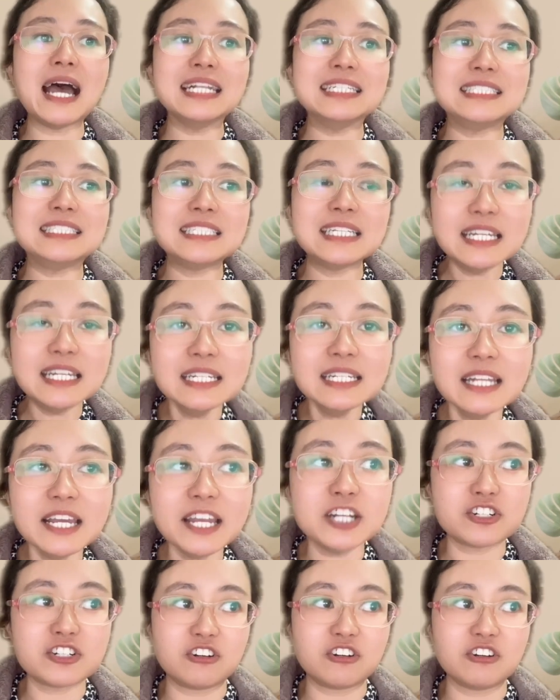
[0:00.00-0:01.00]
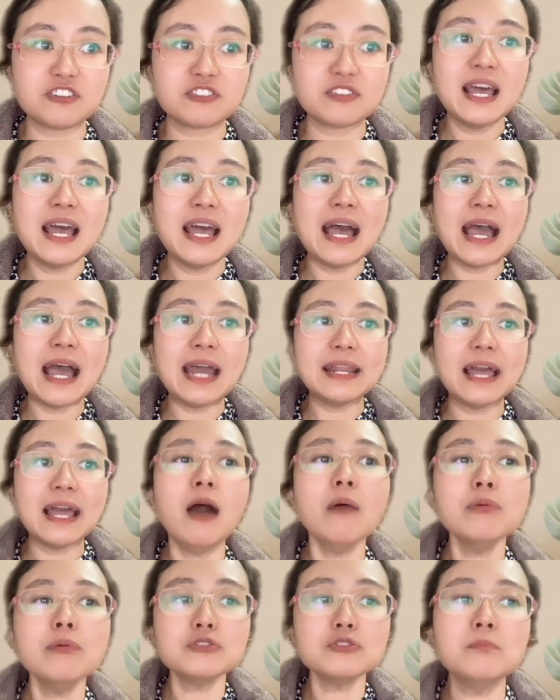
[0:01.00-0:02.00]
and teenagers and
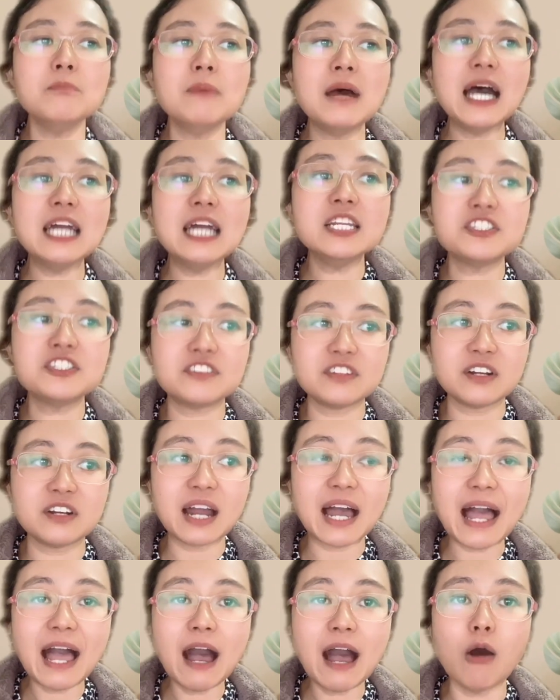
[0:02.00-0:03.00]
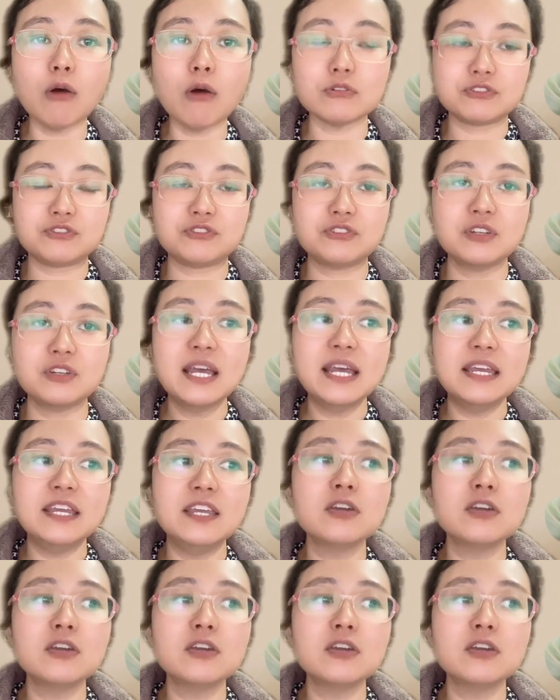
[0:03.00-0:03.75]
help to manage their health,